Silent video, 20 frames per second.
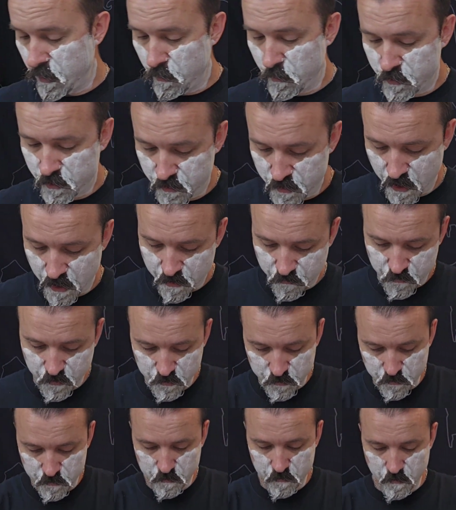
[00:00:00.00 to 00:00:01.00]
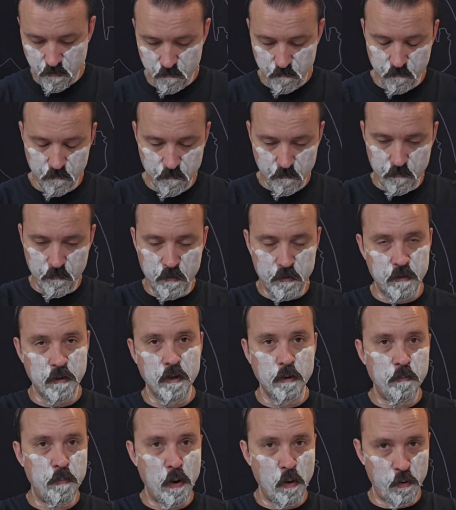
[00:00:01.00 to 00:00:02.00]
he would just have this, this
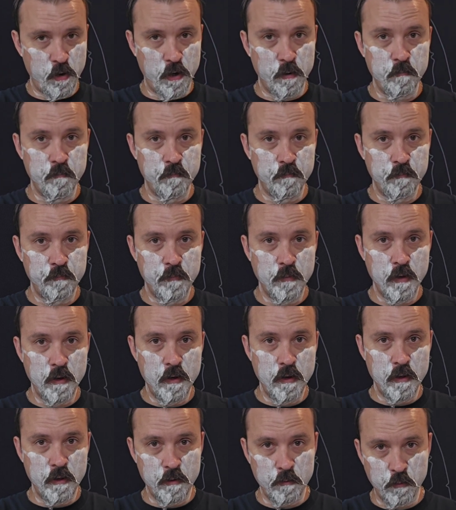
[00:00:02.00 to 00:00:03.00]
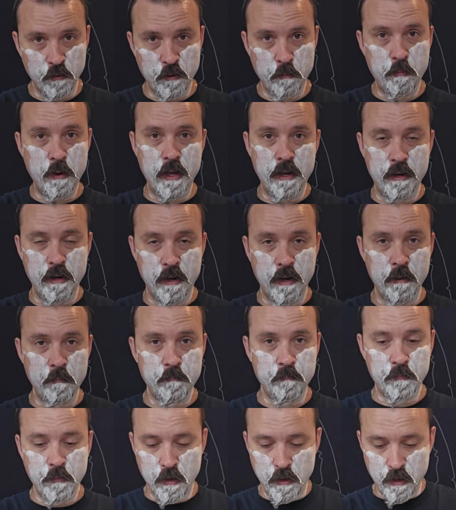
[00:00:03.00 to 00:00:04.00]
little podium with a bin in it
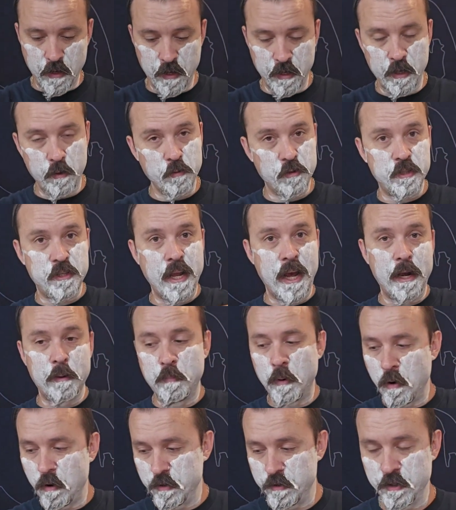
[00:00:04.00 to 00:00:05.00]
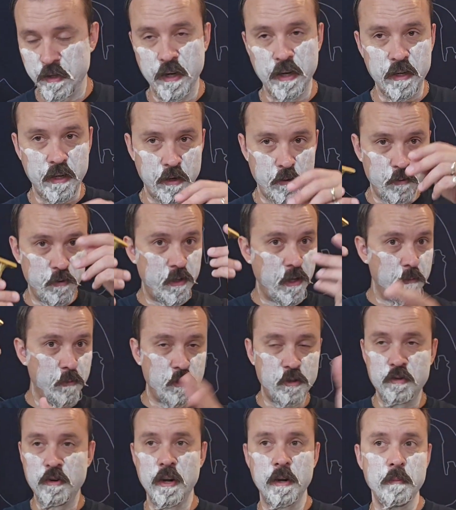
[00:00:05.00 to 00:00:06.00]
and he would stack bars in it and he would
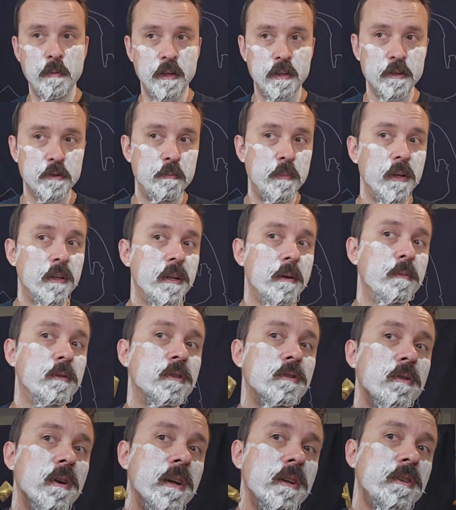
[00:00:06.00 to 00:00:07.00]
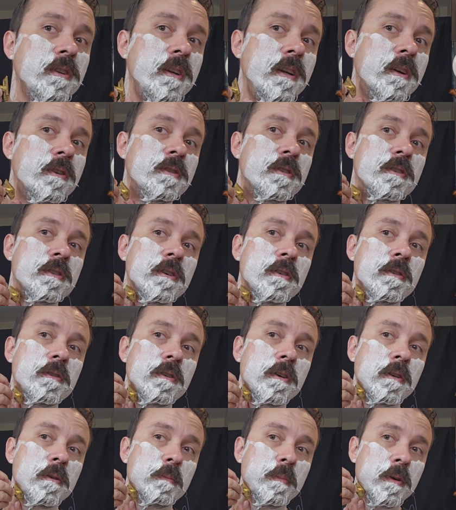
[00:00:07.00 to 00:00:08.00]
demonstrate, make this big demonstration. Here's this
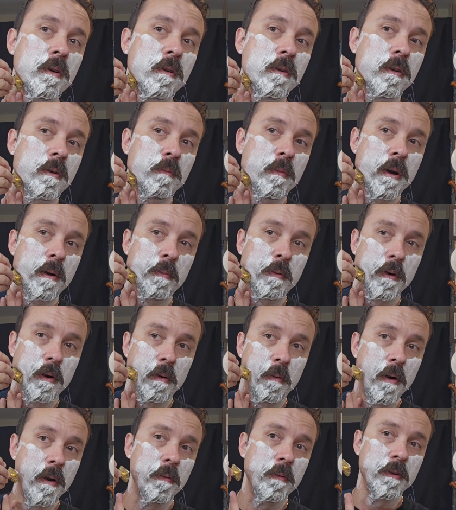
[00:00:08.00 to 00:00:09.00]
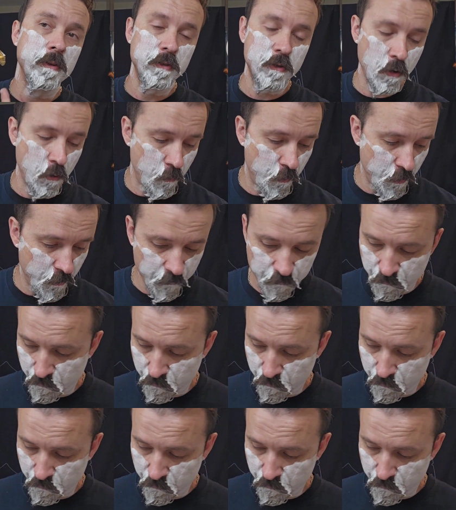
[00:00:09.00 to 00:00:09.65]
$100 bill. I'm wrapping around the soap.